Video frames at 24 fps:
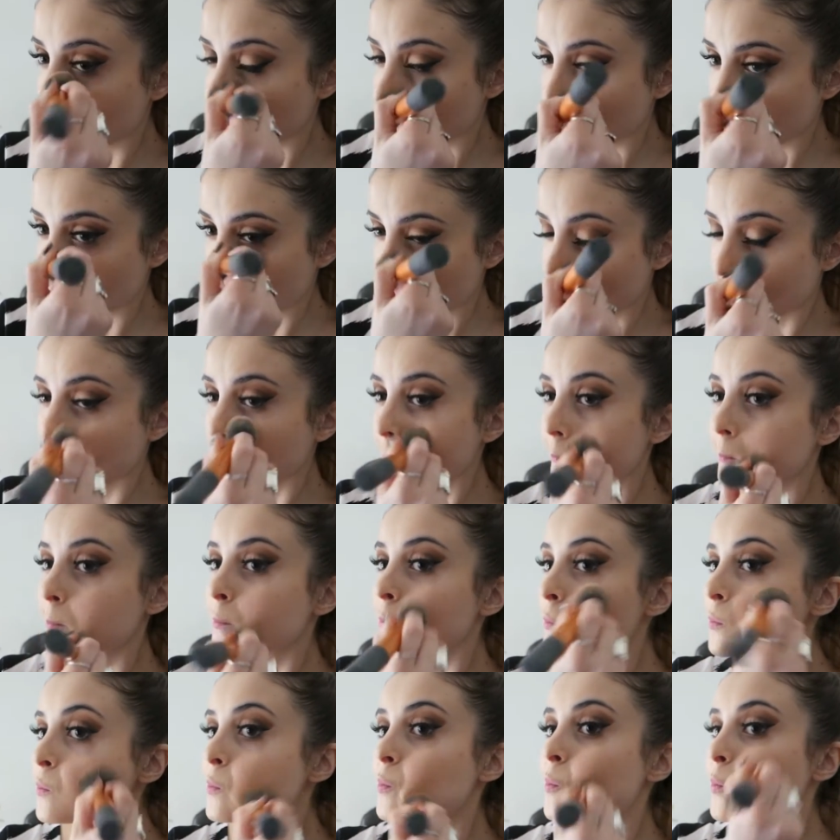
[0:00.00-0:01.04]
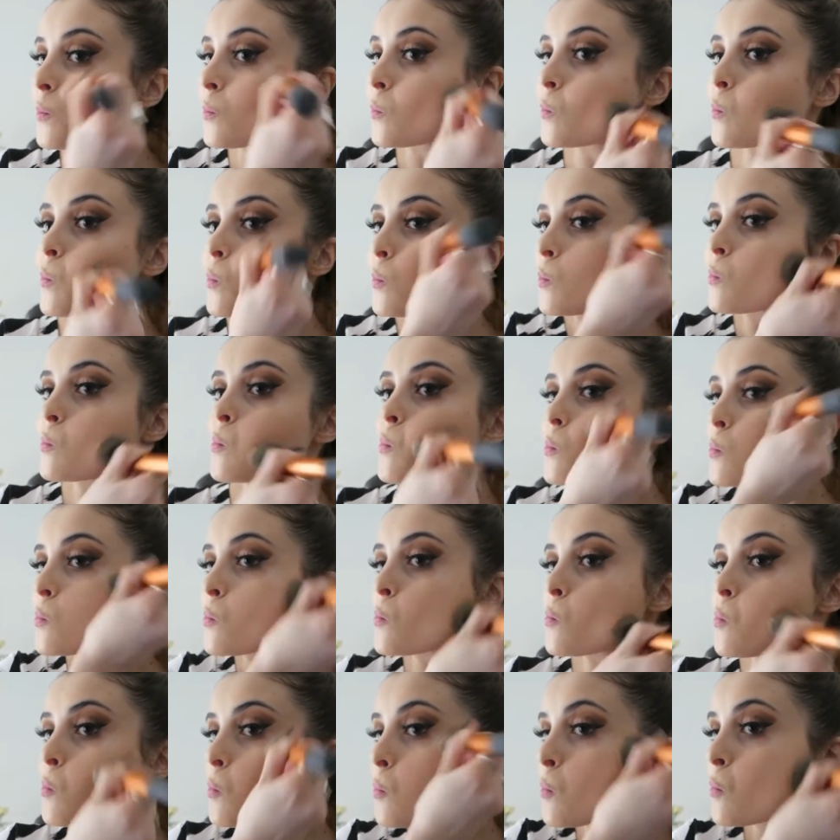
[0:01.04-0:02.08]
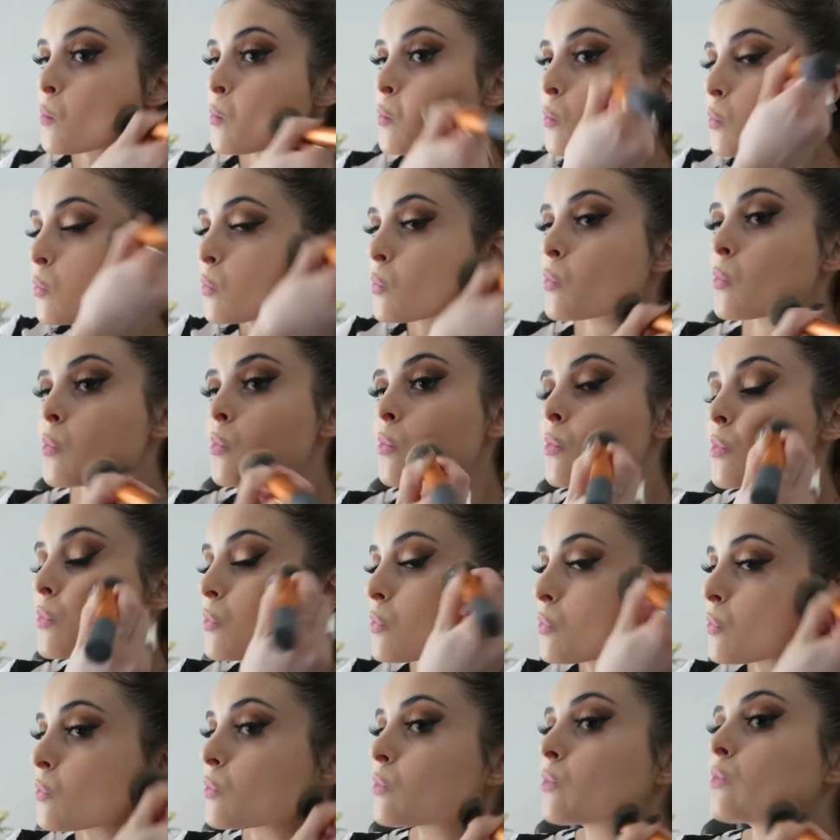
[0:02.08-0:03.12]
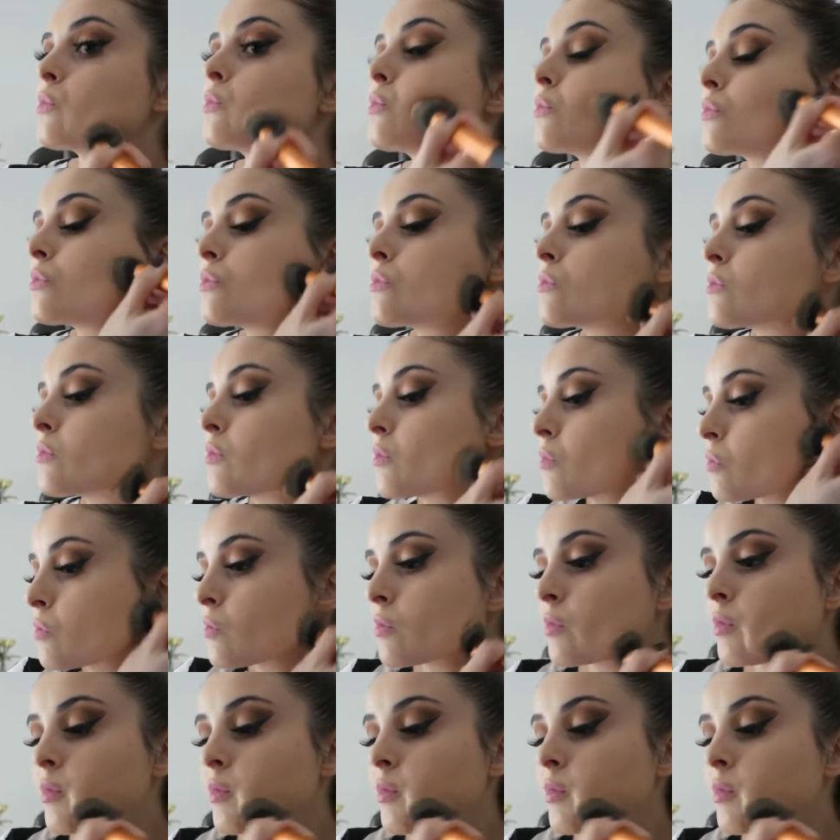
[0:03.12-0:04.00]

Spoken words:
daily basis, it doesn't actually really clog the pores or anything.